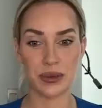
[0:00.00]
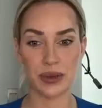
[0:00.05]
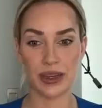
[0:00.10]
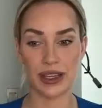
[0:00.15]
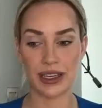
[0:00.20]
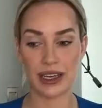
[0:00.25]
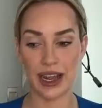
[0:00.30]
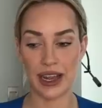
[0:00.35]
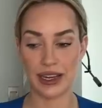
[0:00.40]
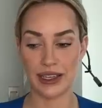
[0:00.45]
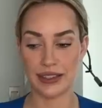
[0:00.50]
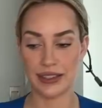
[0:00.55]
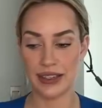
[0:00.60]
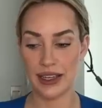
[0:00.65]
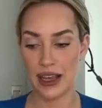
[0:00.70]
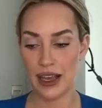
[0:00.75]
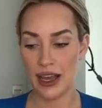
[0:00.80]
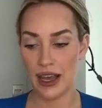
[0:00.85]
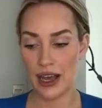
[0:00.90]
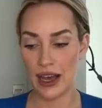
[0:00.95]
really nice
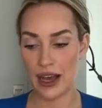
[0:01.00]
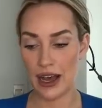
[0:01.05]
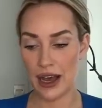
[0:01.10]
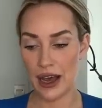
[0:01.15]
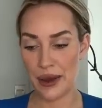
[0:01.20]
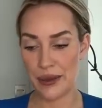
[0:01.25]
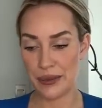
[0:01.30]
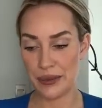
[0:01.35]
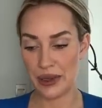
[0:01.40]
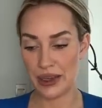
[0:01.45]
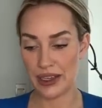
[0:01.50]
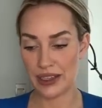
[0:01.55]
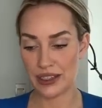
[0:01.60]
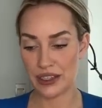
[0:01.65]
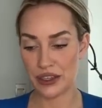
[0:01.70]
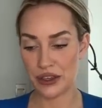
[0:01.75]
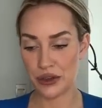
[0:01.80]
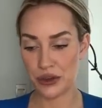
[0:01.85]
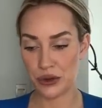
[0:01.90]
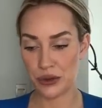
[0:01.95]

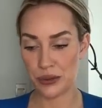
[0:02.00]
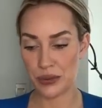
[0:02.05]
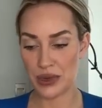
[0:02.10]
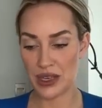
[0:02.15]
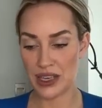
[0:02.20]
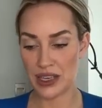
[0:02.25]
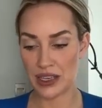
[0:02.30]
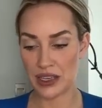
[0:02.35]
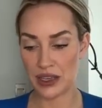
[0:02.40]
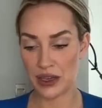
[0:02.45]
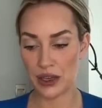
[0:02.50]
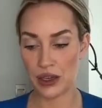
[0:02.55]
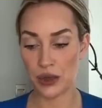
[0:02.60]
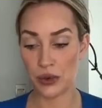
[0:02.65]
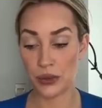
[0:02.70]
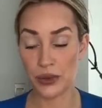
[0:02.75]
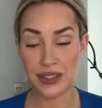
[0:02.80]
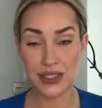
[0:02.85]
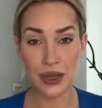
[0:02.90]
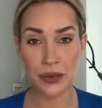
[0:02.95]
to be
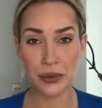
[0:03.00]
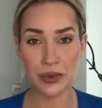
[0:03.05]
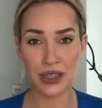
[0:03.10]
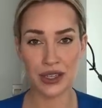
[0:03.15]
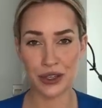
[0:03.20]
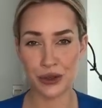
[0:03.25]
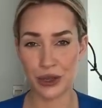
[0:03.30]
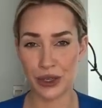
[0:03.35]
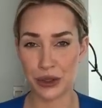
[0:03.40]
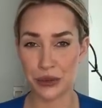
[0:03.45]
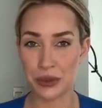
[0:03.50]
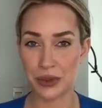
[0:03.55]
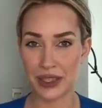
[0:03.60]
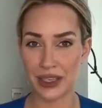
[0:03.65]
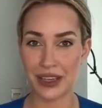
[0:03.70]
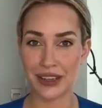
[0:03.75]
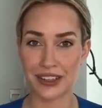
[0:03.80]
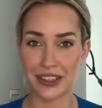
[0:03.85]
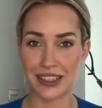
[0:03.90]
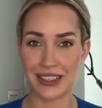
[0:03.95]
with someone who like really
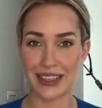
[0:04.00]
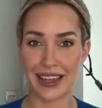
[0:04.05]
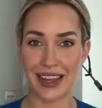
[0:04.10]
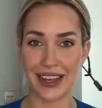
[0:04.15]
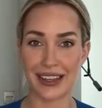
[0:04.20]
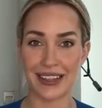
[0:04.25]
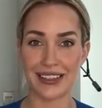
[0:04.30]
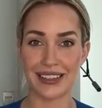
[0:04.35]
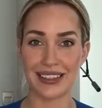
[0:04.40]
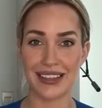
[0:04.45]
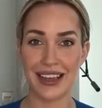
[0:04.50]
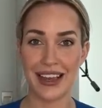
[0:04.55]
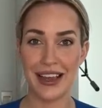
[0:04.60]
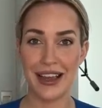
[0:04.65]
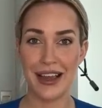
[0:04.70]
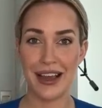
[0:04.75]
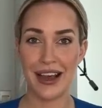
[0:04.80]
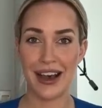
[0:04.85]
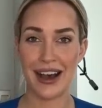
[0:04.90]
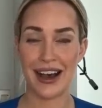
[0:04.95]
understands
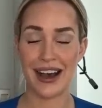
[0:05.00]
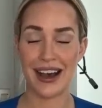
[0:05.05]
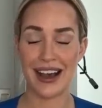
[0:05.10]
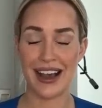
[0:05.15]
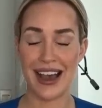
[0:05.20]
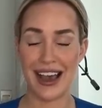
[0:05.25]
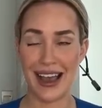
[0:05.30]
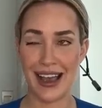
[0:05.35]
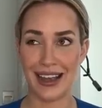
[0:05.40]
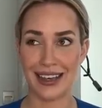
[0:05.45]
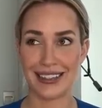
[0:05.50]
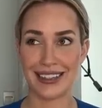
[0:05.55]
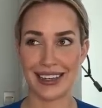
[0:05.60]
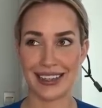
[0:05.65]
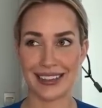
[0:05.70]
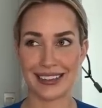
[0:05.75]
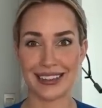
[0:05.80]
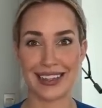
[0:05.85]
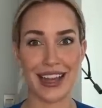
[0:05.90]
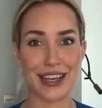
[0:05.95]
a
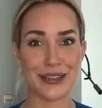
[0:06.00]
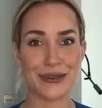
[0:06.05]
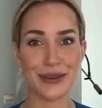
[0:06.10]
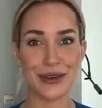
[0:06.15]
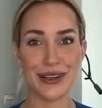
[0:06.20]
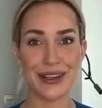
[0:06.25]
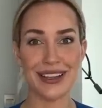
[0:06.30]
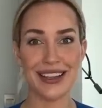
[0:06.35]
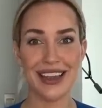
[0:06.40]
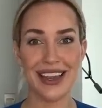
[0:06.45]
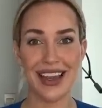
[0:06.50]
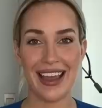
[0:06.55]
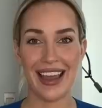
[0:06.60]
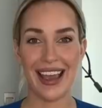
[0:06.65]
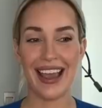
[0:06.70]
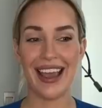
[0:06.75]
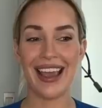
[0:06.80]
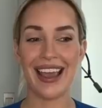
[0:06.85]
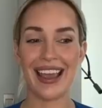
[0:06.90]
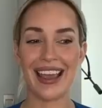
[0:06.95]
hectic schedule
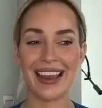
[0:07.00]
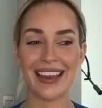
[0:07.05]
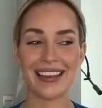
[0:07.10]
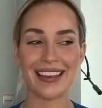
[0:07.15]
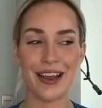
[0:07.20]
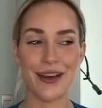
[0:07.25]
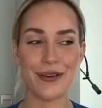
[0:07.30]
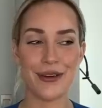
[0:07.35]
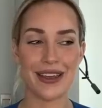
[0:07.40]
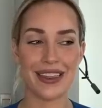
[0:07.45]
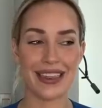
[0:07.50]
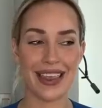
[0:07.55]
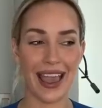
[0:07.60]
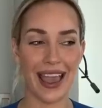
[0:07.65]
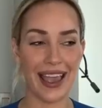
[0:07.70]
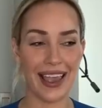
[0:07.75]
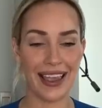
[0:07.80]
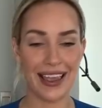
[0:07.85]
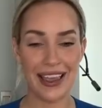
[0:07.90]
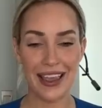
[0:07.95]
and knowing
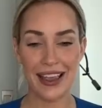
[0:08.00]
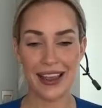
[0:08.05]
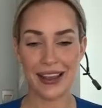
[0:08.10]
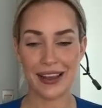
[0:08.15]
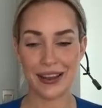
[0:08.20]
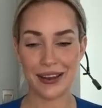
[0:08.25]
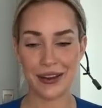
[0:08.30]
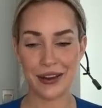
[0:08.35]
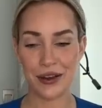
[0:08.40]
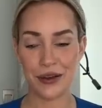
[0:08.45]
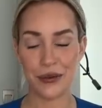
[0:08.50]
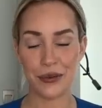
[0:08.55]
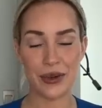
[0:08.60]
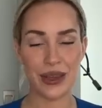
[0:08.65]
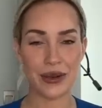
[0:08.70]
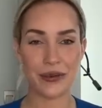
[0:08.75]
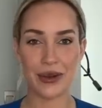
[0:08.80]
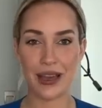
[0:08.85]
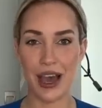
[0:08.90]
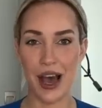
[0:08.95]
that, you know,
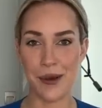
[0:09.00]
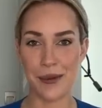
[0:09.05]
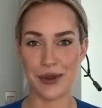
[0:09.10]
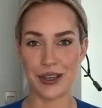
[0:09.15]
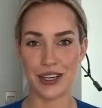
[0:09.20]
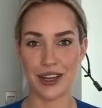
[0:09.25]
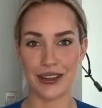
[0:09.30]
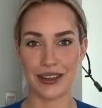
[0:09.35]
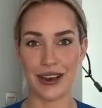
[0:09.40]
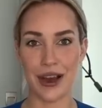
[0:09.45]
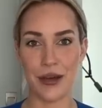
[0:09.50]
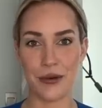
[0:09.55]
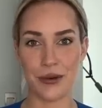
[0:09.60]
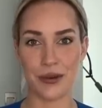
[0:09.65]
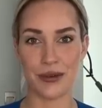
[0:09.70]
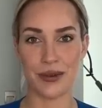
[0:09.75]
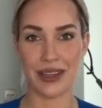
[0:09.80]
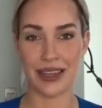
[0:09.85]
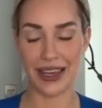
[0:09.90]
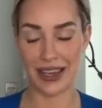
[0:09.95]
we help each other out
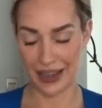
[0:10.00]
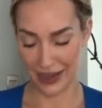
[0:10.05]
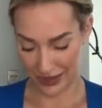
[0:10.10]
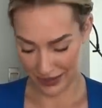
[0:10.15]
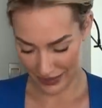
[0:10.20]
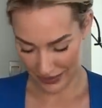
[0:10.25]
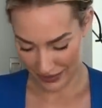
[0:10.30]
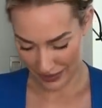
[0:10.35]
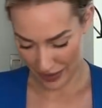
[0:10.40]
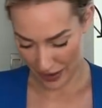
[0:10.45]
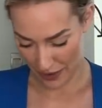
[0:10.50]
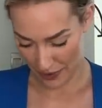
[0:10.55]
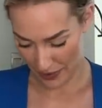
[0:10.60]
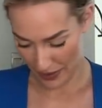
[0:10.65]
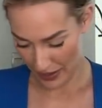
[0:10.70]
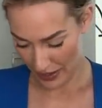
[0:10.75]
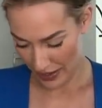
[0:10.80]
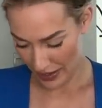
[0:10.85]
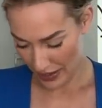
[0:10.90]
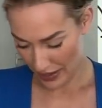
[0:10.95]
when we can. So
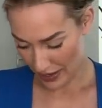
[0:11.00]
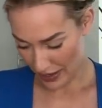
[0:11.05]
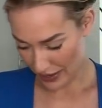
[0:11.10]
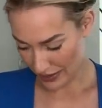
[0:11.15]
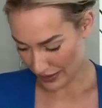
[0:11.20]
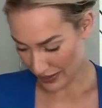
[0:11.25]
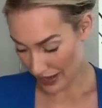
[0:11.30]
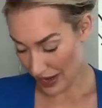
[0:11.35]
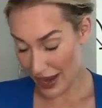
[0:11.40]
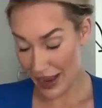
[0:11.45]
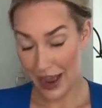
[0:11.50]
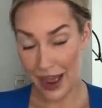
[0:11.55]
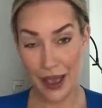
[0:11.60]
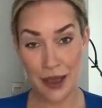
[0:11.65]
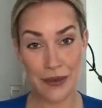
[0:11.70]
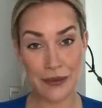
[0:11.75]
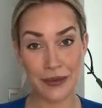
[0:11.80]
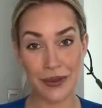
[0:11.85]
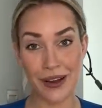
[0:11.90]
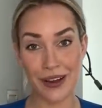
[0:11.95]
today I
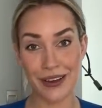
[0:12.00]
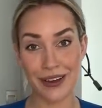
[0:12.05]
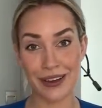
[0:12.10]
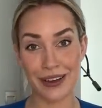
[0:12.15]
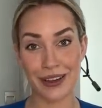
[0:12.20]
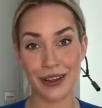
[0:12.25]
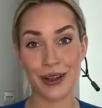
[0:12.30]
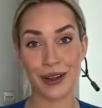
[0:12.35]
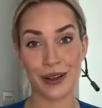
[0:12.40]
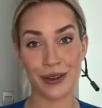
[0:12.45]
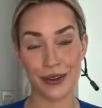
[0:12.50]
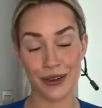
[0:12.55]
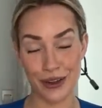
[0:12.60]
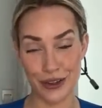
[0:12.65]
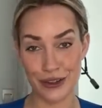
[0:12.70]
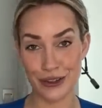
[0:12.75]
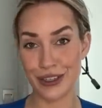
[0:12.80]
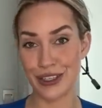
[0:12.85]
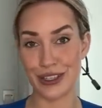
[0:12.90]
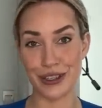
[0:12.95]
am on
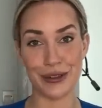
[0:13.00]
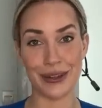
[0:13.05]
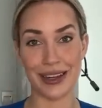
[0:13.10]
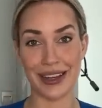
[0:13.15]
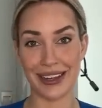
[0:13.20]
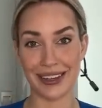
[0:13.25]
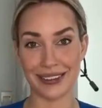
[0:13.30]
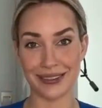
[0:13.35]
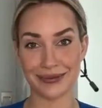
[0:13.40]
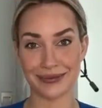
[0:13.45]
laundry duty.